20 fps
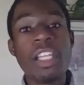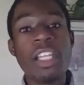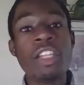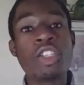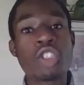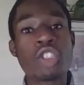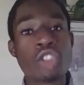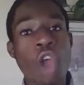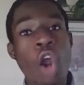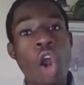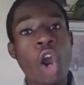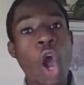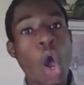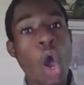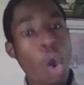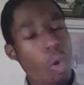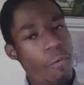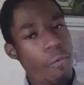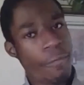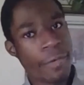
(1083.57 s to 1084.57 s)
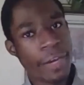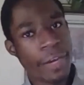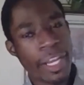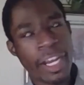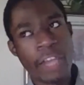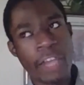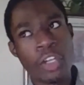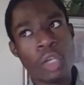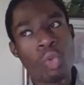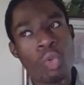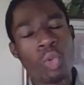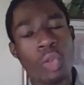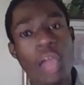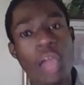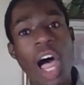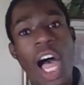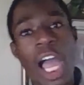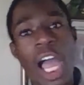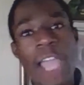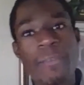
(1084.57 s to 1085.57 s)
start over in a new
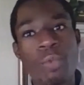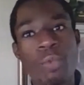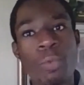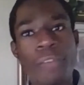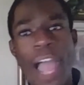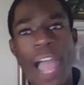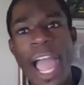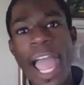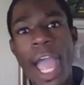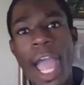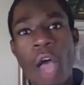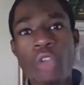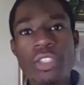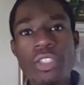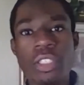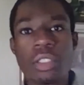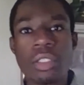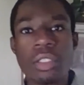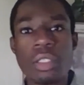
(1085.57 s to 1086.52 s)
life without